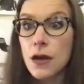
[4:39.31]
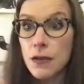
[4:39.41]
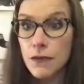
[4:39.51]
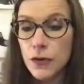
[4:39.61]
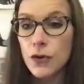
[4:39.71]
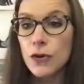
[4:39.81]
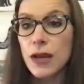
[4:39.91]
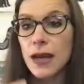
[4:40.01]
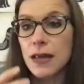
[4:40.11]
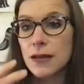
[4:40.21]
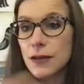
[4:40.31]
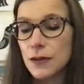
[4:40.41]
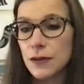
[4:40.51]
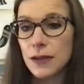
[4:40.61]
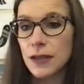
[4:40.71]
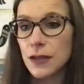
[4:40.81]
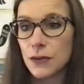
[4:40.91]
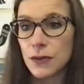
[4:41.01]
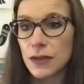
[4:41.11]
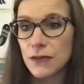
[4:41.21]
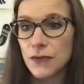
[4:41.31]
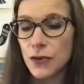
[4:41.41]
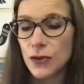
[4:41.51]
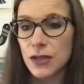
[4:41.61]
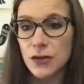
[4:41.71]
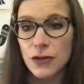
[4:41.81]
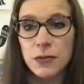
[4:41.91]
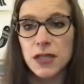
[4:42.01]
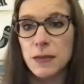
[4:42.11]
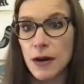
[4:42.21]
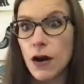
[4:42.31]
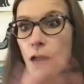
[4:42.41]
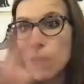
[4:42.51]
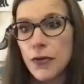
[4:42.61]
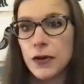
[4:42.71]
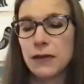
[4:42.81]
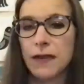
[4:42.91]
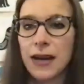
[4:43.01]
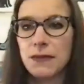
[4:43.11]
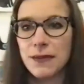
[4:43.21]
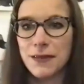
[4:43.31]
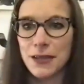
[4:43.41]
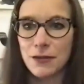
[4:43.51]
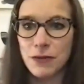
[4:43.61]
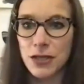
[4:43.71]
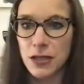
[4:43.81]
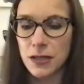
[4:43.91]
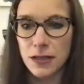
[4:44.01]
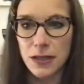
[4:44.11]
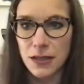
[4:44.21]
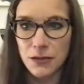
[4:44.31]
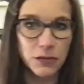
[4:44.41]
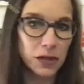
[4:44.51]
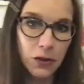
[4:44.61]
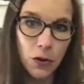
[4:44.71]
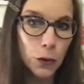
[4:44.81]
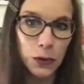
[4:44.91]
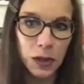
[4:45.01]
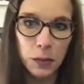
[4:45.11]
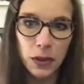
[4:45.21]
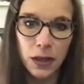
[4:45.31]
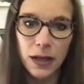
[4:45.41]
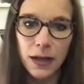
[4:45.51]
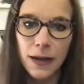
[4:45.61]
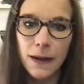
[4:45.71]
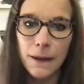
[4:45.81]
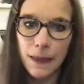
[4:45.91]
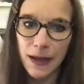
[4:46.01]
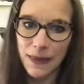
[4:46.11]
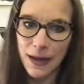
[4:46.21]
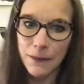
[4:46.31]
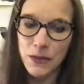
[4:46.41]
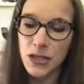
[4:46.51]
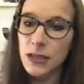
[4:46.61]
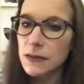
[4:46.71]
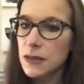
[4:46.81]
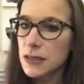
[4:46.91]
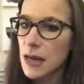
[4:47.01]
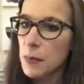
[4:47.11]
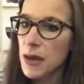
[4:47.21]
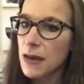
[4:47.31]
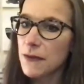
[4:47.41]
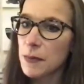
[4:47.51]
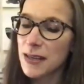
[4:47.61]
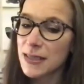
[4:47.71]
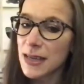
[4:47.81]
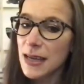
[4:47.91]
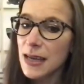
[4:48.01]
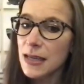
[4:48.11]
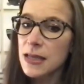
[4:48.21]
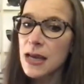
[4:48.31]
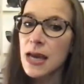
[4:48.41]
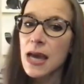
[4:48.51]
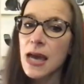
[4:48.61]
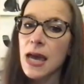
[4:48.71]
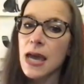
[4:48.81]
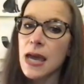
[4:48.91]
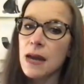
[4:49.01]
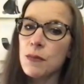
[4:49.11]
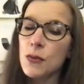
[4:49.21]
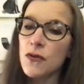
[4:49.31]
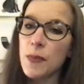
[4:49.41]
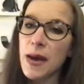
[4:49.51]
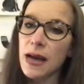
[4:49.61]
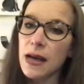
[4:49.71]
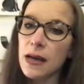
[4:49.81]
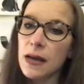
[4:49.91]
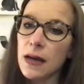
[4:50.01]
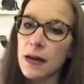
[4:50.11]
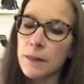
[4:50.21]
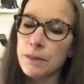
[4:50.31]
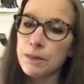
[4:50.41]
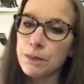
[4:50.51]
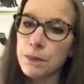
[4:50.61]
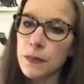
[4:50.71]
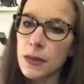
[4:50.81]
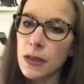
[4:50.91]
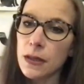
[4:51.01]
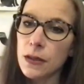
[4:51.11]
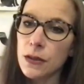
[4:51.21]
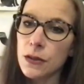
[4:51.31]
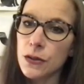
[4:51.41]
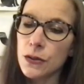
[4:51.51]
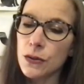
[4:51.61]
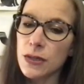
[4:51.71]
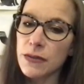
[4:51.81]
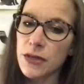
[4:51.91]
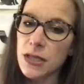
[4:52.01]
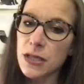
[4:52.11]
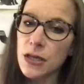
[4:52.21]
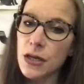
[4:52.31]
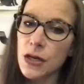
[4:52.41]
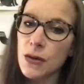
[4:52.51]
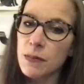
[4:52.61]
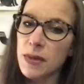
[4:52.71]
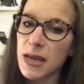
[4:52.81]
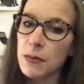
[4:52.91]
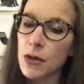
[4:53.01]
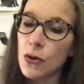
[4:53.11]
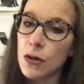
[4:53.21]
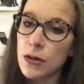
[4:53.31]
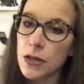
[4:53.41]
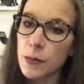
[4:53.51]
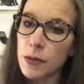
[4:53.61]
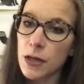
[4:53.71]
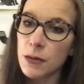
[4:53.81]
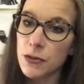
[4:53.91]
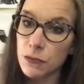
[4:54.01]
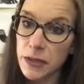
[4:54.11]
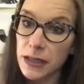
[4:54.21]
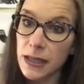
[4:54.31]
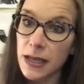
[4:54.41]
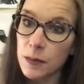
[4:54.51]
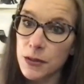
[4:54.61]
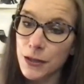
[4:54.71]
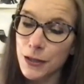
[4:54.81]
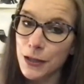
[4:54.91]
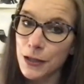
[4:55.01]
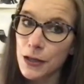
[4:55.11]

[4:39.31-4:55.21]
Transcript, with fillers: food and you know food and descriptions about all 35 of these regions. It's really the only book like that. She lived in Taipei for about a decade and moved back um, to San Francisco and became a court interpreter, which really helped her